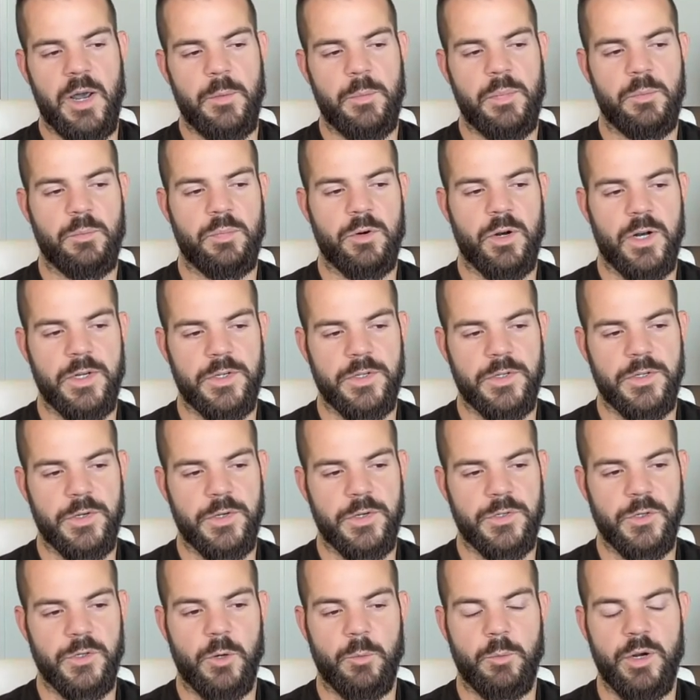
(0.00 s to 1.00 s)
ramping
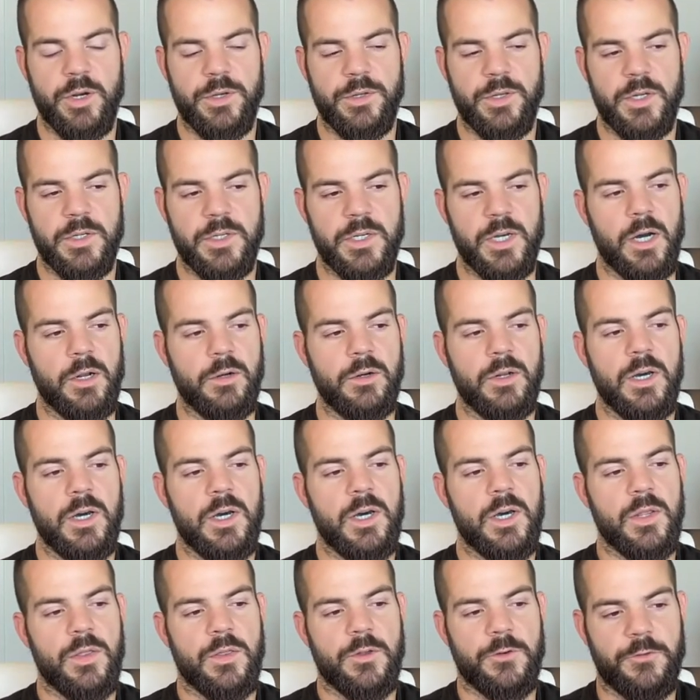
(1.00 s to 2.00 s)
process. So I'll break that down.
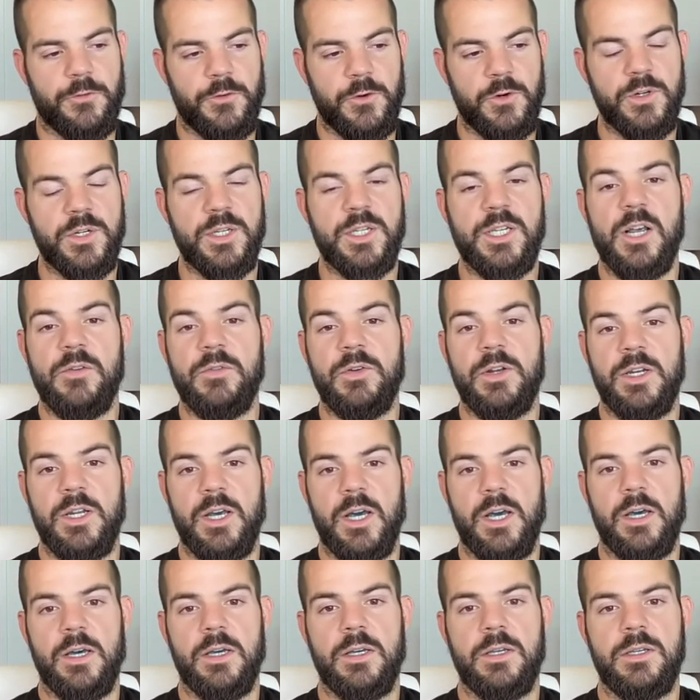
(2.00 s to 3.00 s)
The first seven
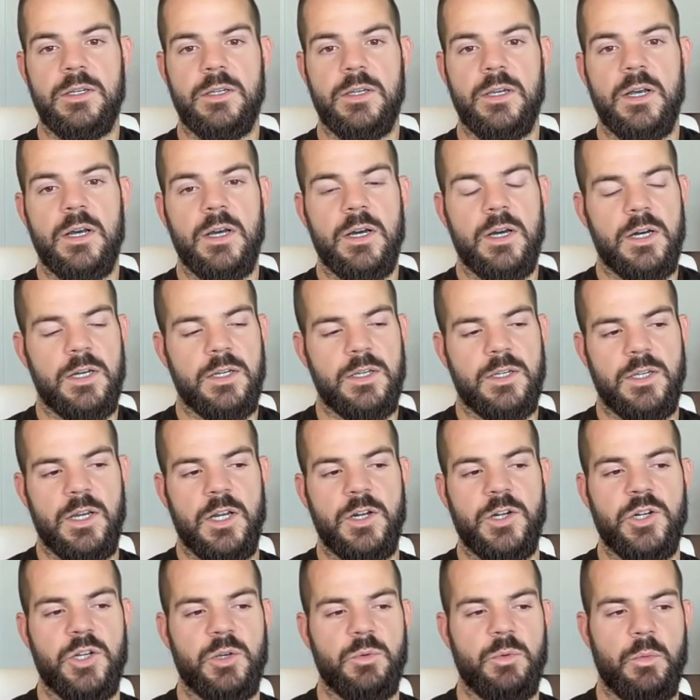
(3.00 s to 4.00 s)
days,
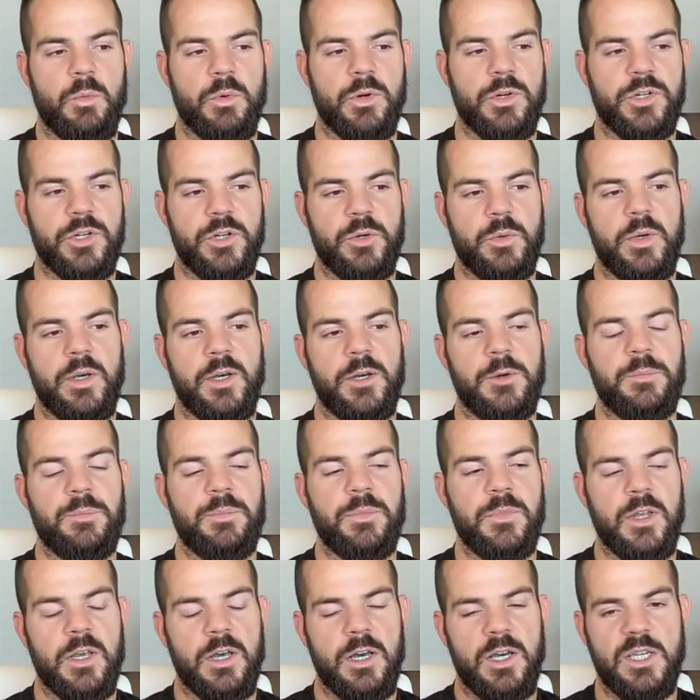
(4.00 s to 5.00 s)
essentially what we're doing
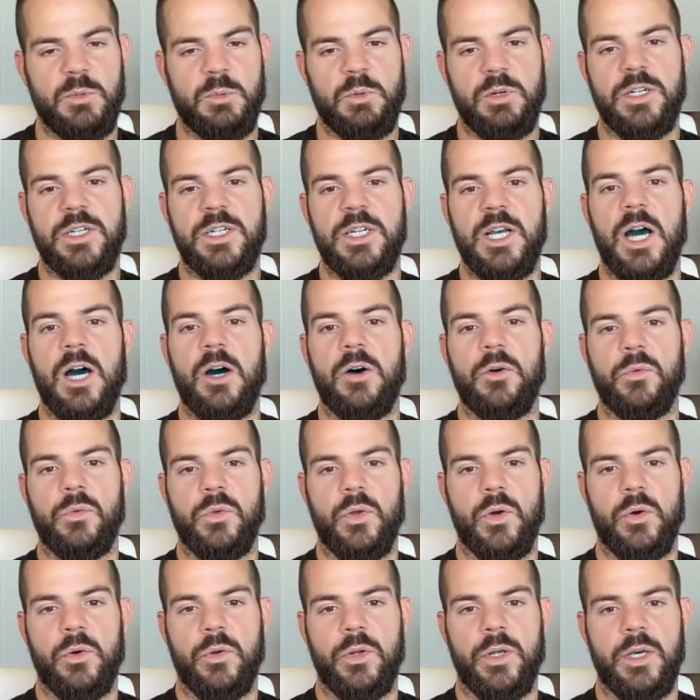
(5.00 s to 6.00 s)
is we're
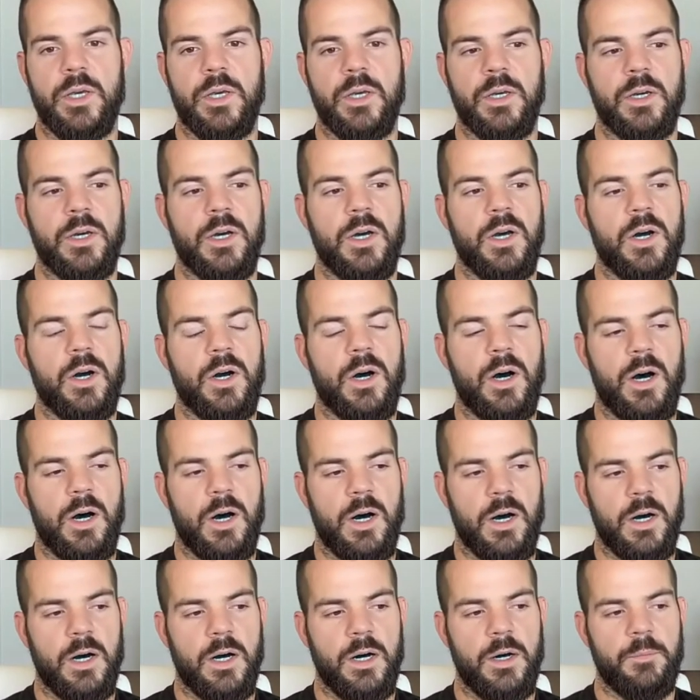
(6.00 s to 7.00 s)
downloading
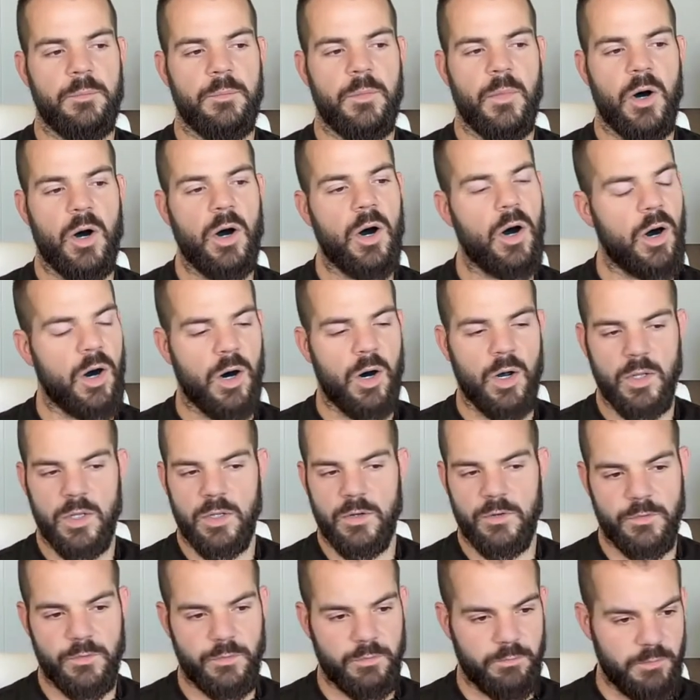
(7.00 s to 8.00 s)
um,
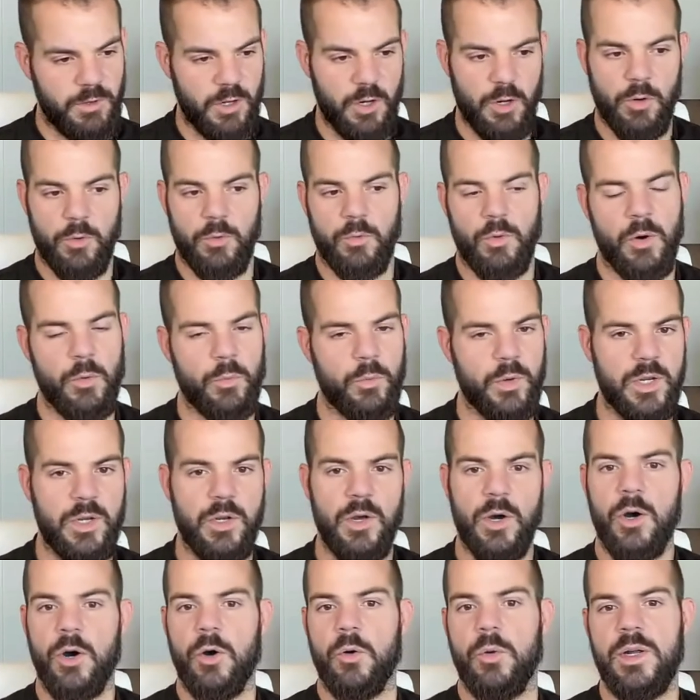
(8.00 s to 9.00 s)
all of you know what we
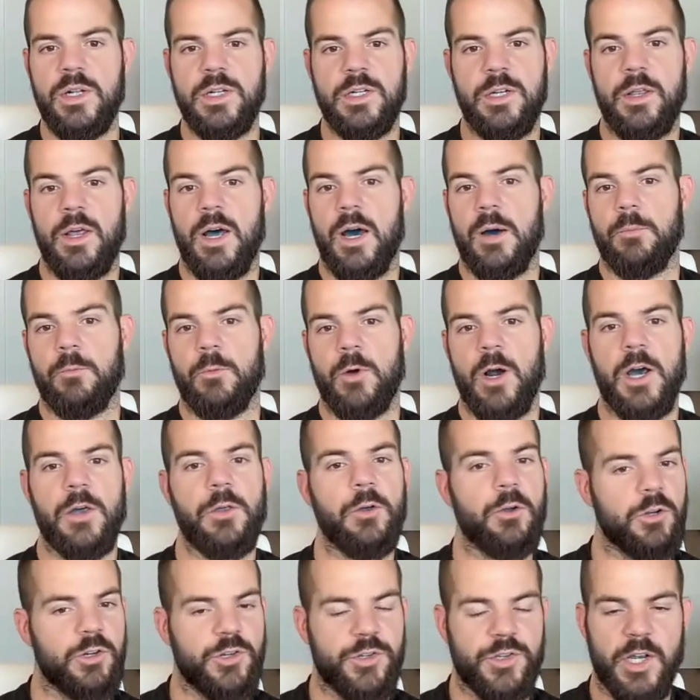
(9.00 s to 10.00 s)
know into them,
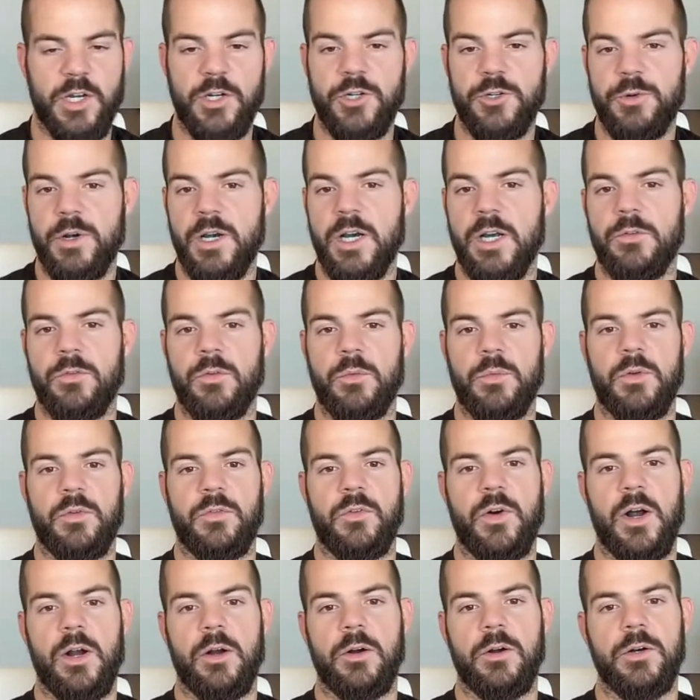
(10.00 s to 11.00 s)
right? They're just like drinking from the
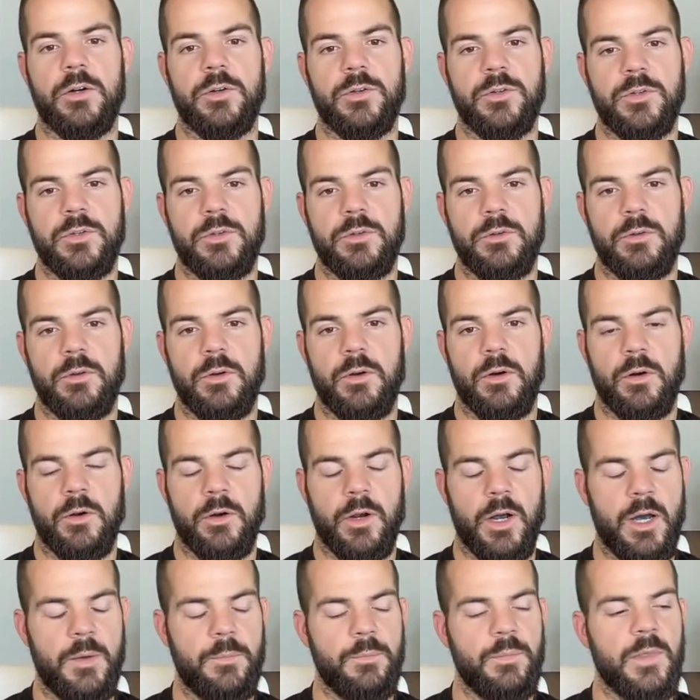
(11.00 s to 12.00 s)
fire hose, all
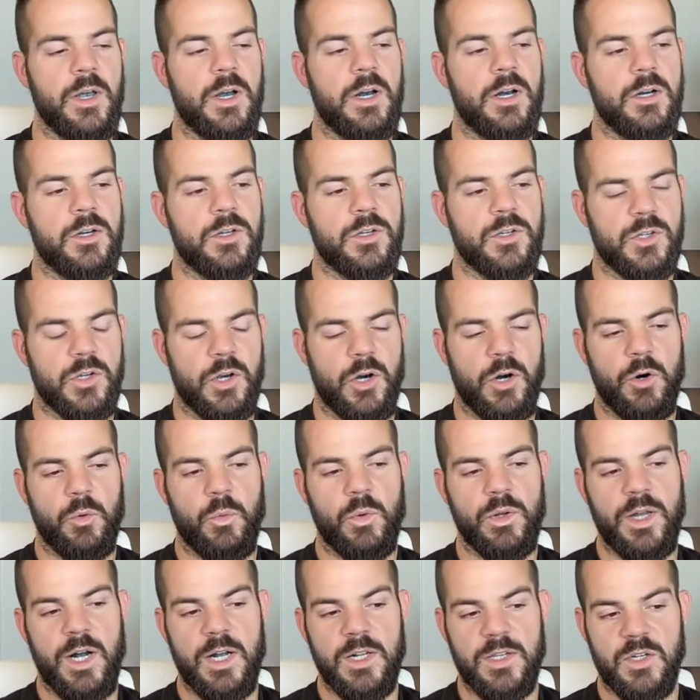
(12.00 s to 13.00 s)
right? Mm-hmm. So
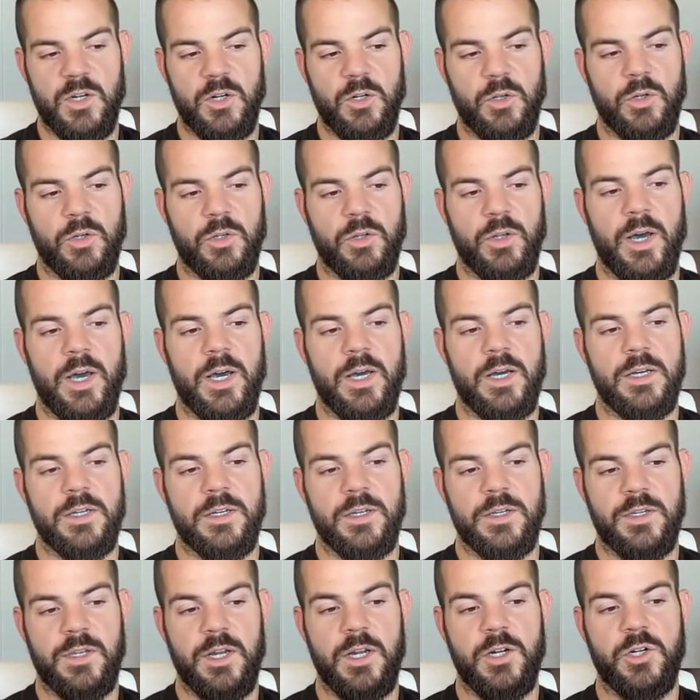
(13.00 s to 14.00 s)
what that's going to look like
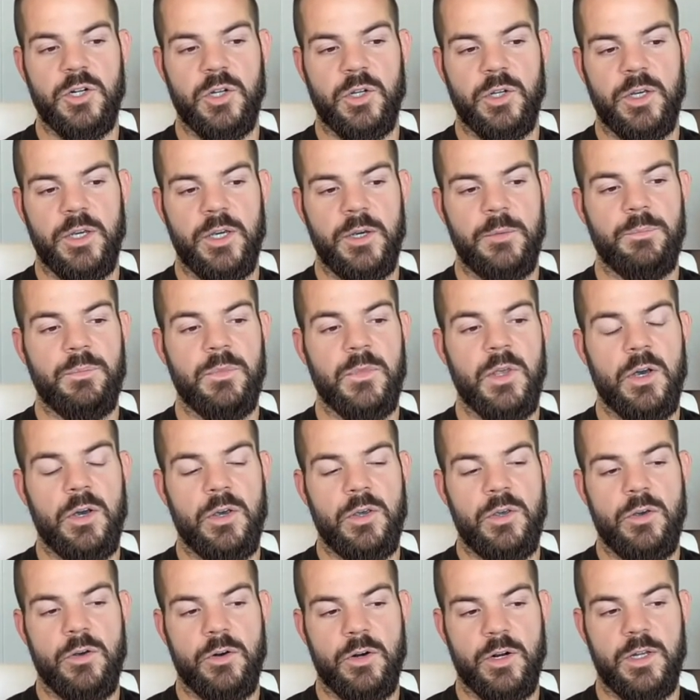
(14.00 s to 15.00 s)
is essentially
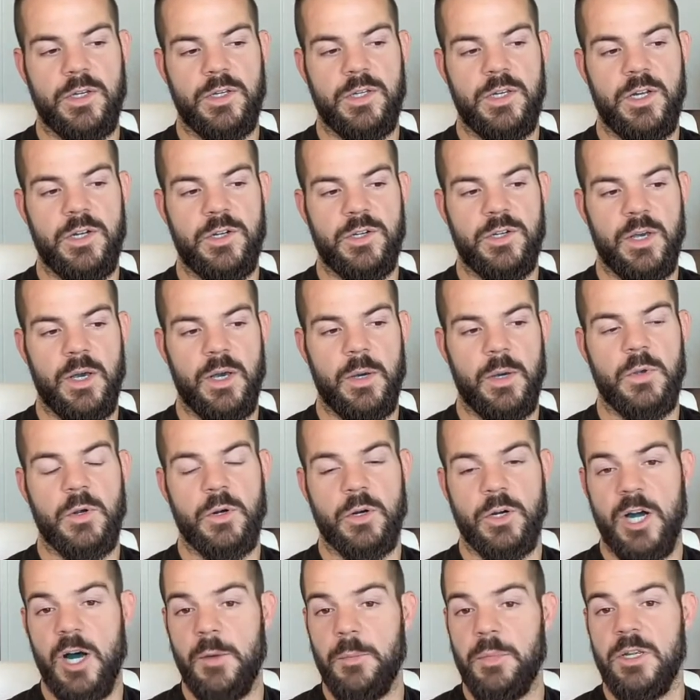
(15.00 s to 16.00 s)
you're going to teach them
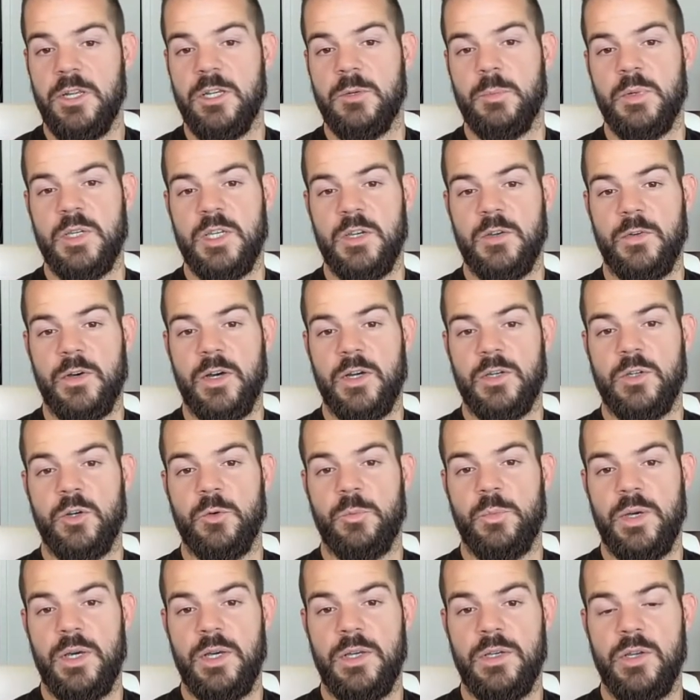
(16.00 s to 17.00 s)
your company-specific S
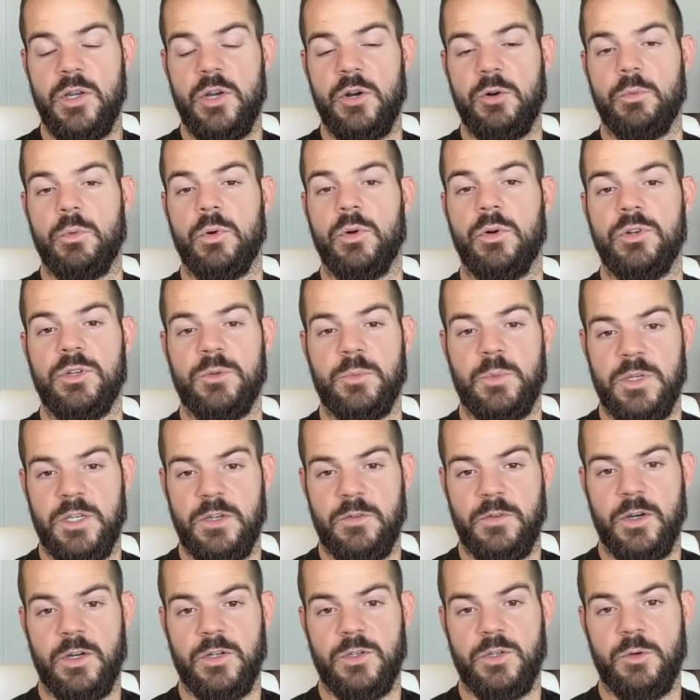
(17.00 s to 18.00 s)
O Ps and your
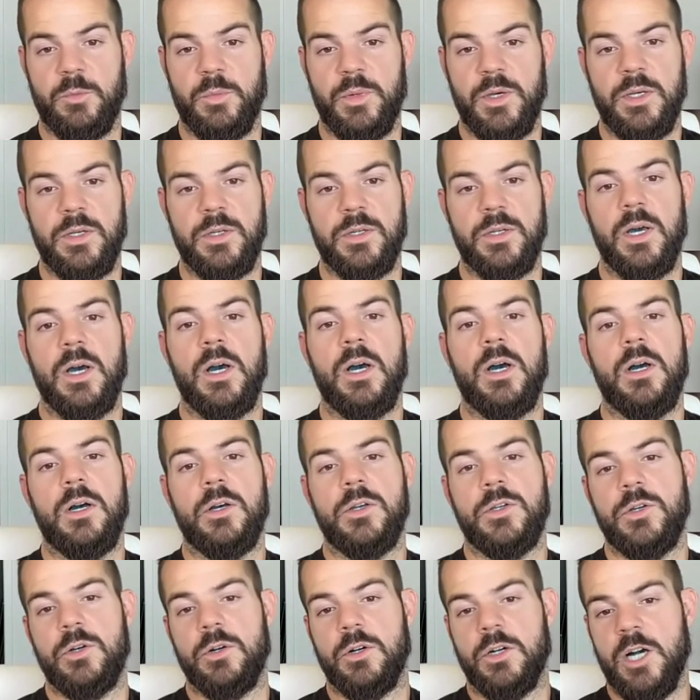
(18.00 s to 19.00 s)
role-specific S O Ps.
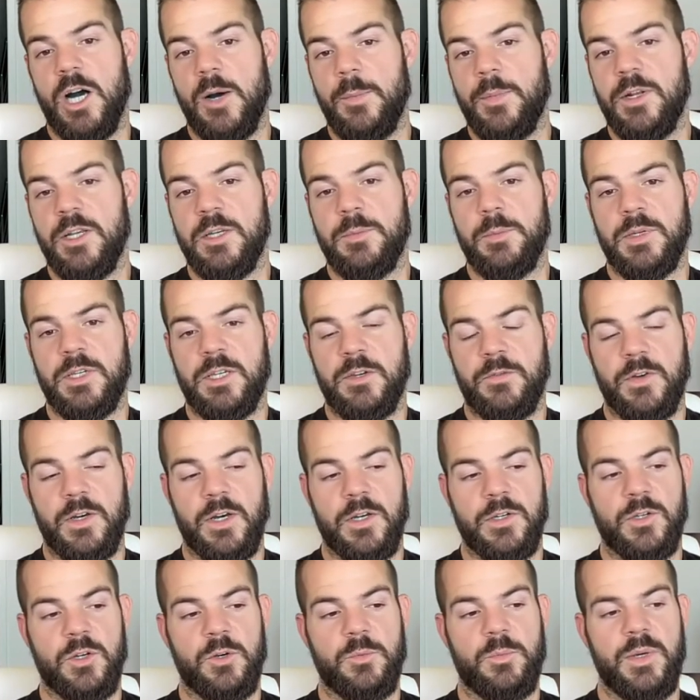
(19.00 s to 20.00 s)
So your company-specific
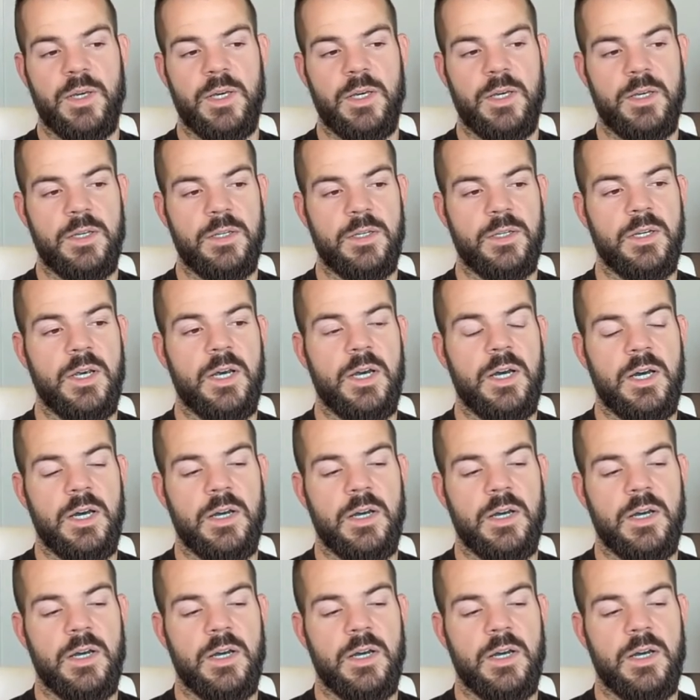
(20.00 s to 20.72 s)
S O Ps